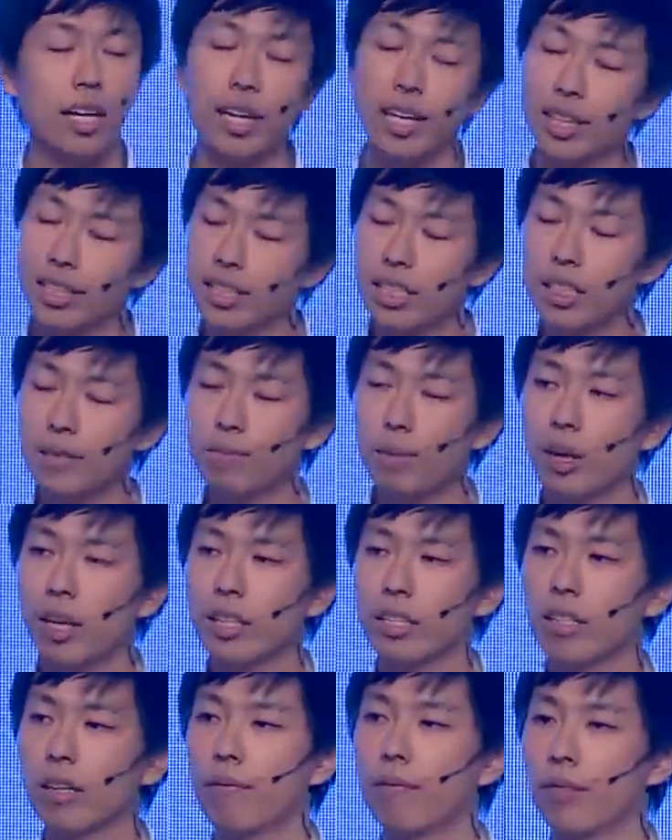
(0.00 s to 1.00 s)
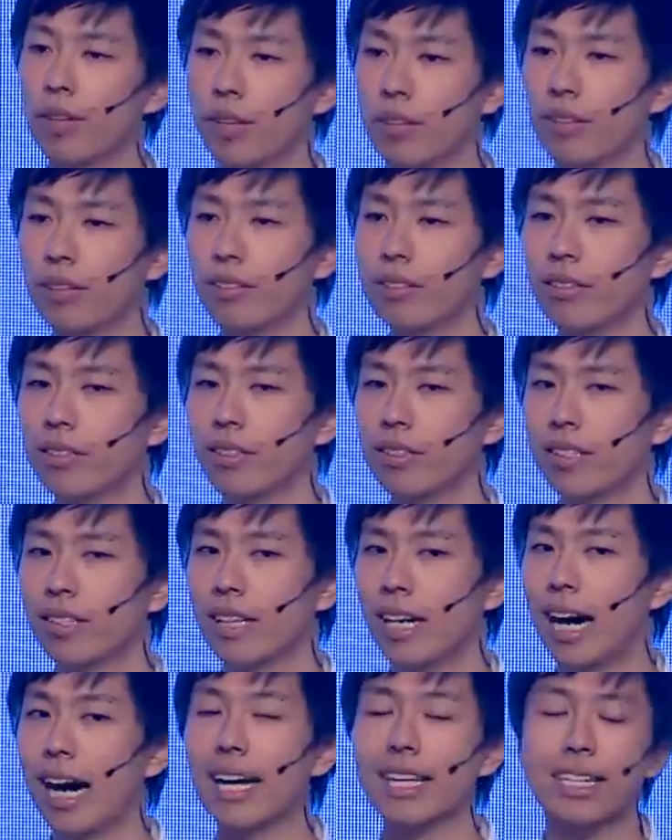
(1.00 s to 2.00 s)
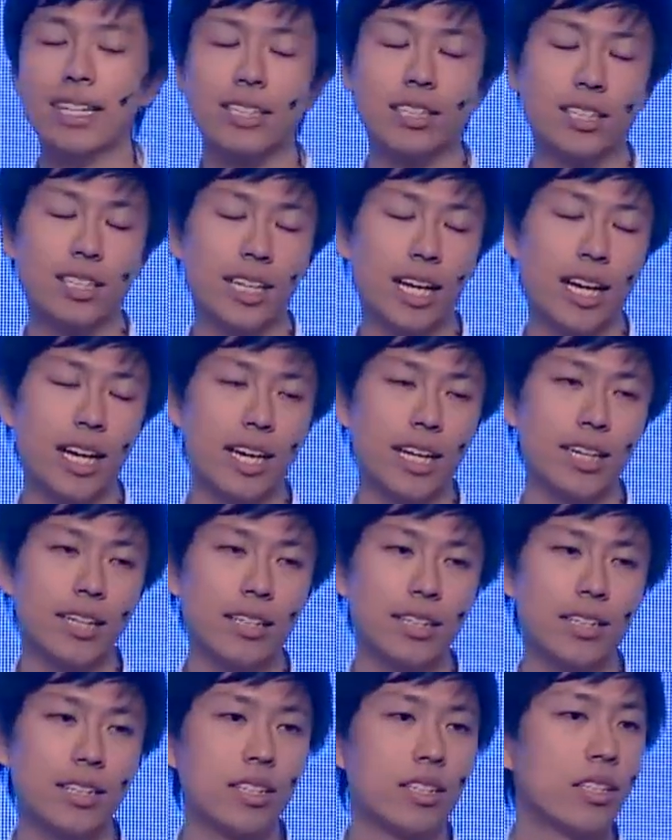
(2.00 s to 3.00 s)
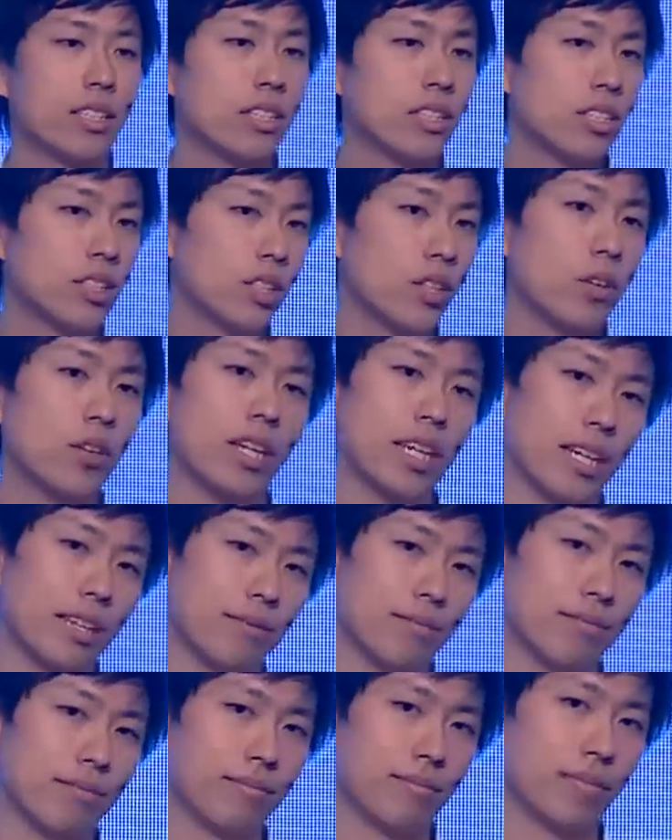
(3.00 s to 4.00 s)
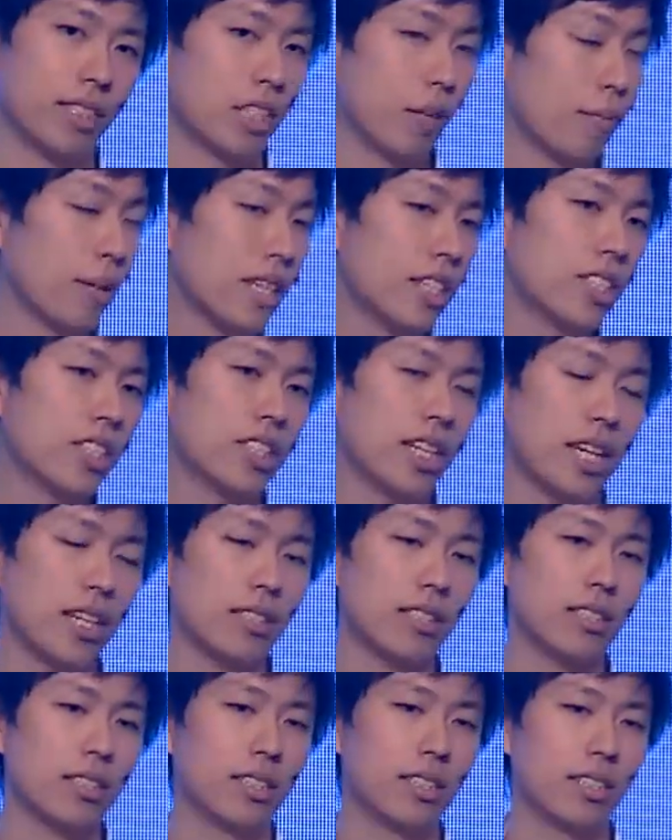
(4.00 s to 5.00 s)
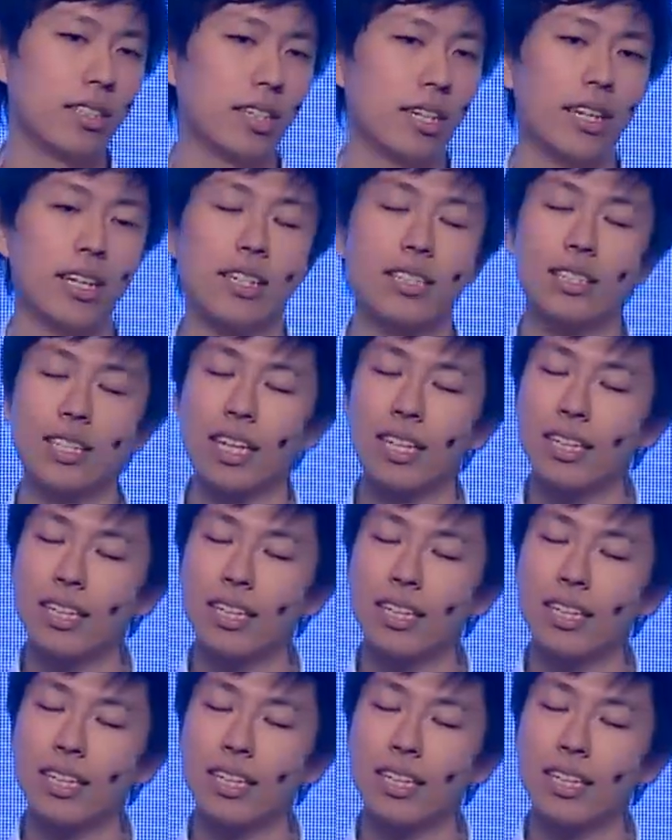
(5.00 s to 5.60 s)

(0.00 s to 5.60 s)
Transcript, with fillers: In this point of view, I can say shogi, Japanese chess, is the